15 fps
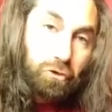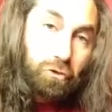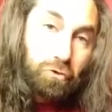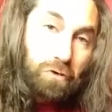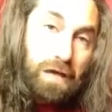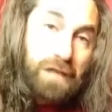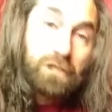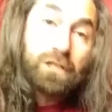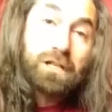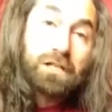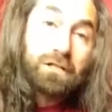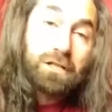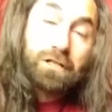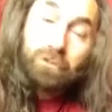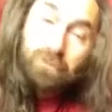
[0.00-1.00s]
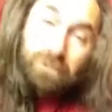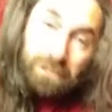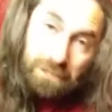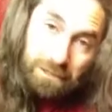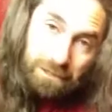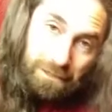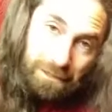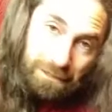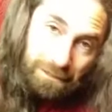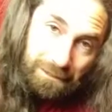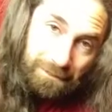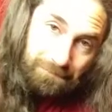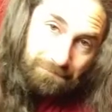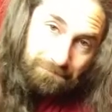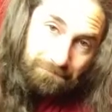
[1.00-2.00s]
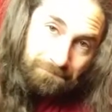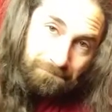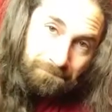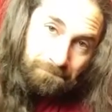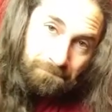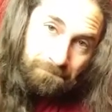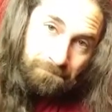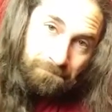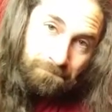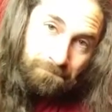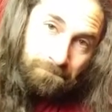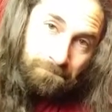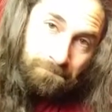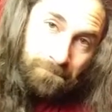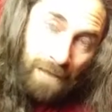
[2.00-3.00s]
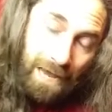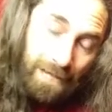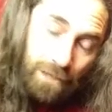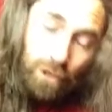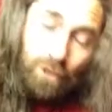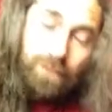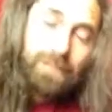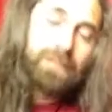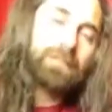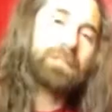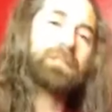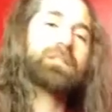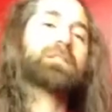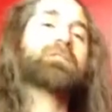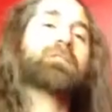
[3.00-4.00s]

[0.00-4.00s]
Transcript: to educate, entertain, and enlighten. As always, this is a